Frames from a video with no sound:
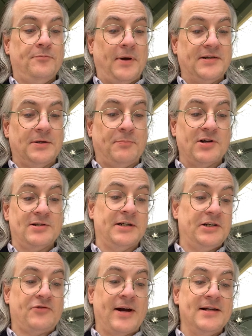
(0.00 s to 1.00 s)
basic
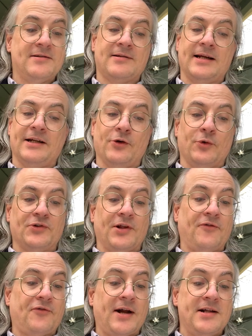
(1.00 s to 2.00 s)
personality traits, their loyalty to
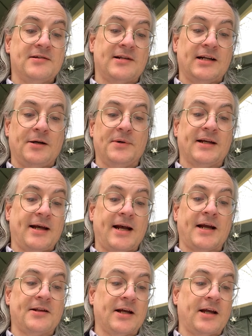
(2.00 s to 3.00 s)
their friends, their lumber
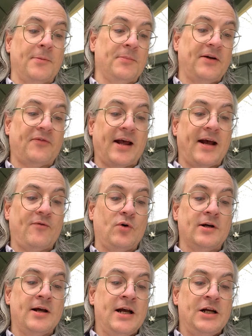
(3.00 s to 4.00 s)
gang and their company if they have
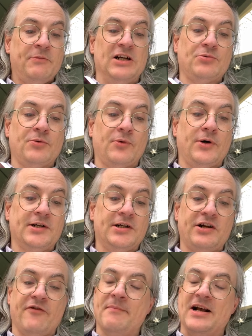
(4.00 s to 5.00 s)
one, mess with one
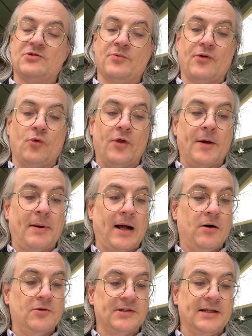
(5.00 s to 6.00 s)
and you've messed with all their
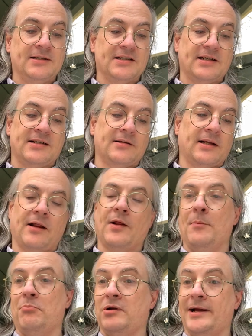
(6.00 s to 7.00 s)
pals, and it does this and
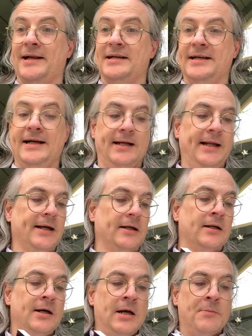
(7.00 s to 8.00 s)
they're plain dealing
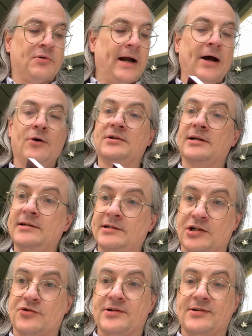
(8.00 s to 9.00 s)
and proud and
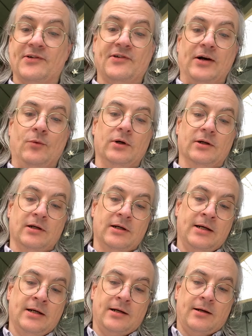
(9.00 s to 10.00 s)
industrious and so on.
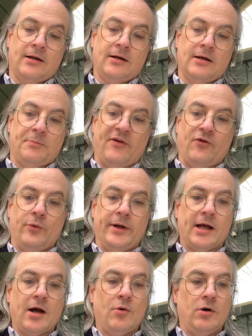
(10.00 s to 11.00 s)
Before we
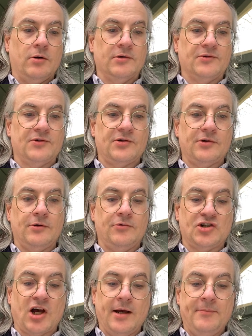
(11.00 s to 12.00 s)
go on to
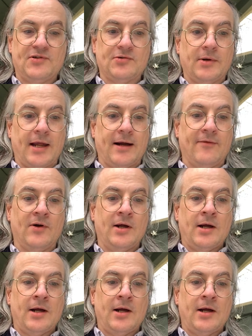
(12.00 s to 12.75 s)
types, we have